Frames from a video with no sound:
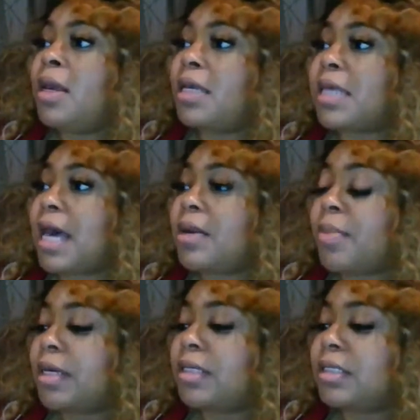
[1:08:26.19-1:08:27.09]
inside of
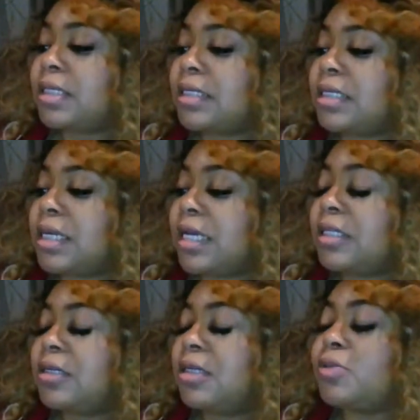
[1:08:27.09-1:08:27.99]
Monetization
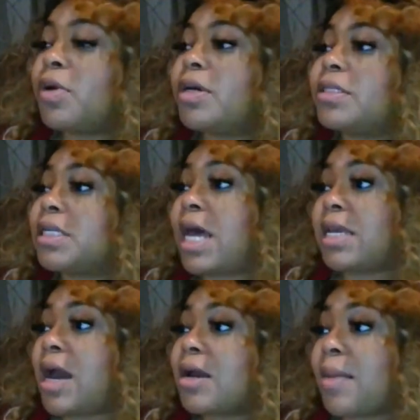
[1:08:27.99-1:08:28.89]
Nation as well, because a lot
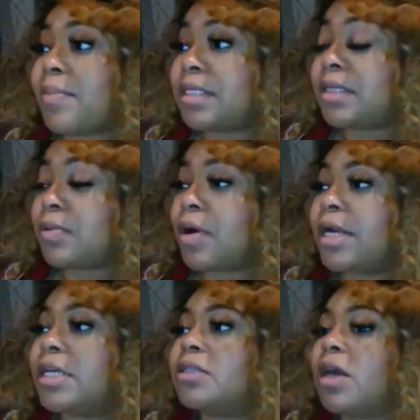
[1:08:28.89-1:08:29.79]
of y'all got messed up
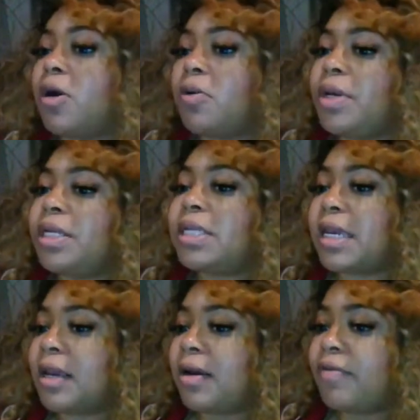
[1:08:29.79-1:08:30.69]
credit. So we
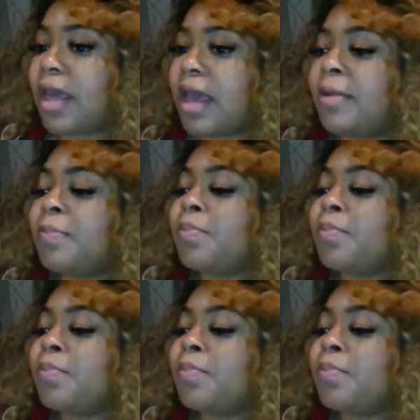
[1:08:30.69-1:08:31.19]
take care of that